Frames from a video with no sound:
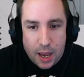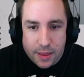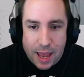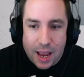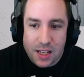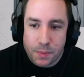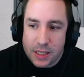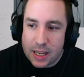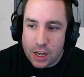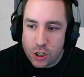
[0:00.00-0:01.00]
And that has been
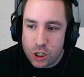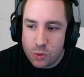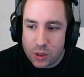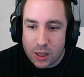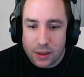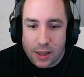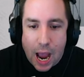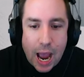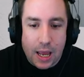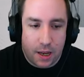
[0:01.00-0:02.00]
the issue with a
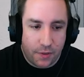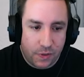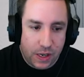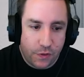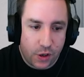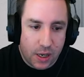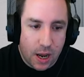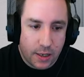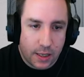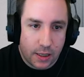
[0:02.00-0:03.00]
lot of different
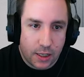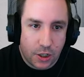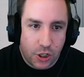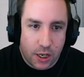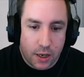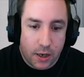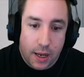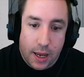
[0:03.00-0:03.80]
content this year.